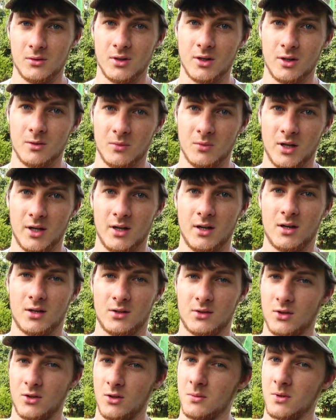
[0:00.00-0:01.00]
come late
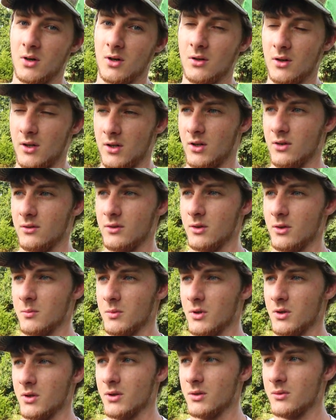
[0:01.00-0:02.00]
October, early
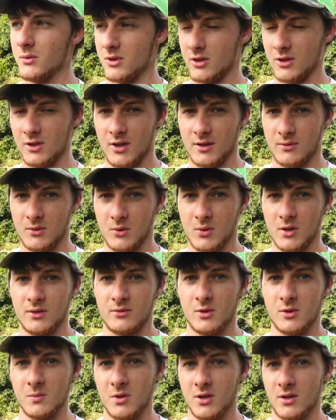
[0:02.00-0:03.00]
November, we should have quite a
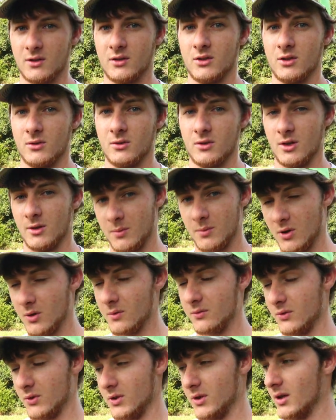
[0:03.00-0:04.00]
few bucks showing up,
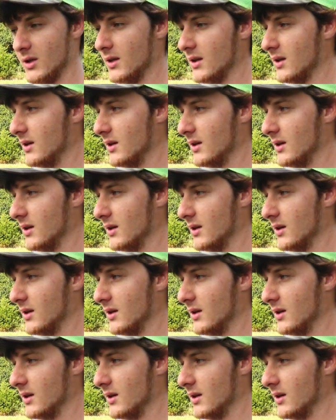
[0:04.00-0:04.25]
hopefully.